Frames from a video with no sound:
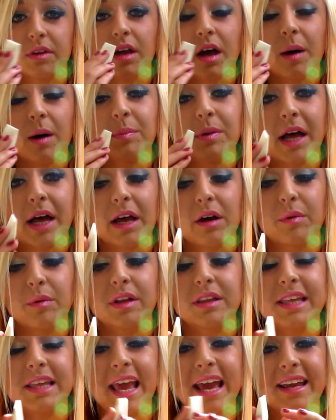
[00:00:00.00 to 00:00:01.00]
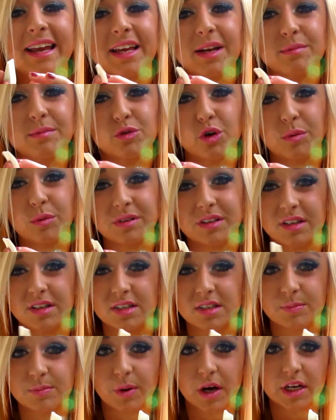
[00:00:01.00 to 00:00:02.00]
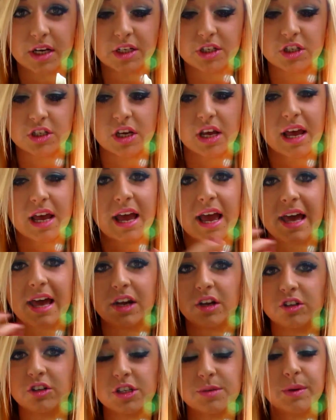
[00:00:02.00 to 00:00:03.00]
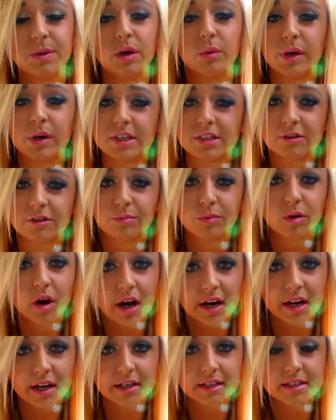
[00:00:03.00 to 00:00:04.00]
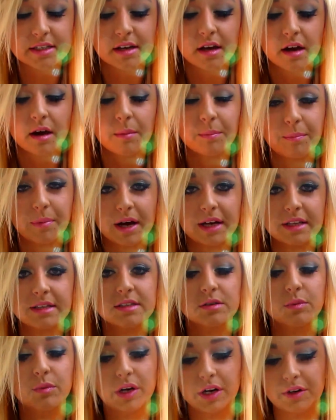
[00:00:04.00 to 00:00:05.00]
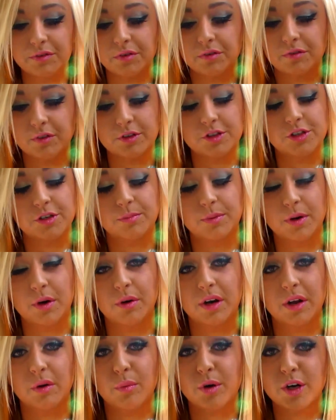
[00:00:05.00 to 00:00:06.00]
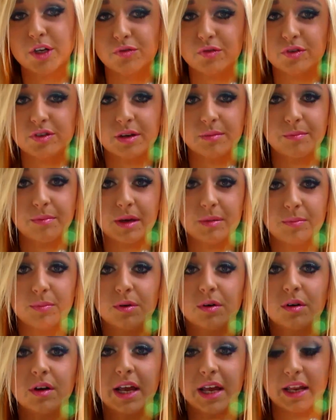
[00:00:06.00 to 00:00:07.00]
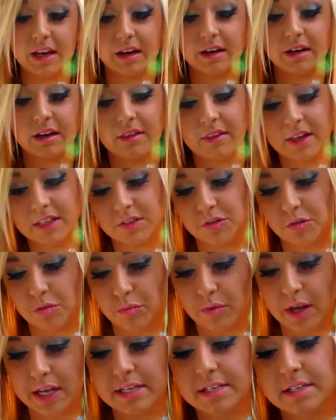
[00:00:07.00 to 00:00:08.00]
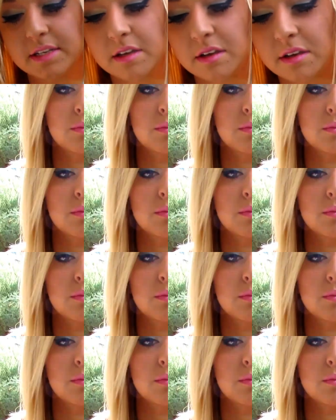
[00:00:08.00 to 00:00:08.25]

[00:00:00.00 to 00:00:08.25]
apply it with can get absorbed in the sponge and it'll just be a waste of product, but whatever floats your boat. It works for some people and that's great.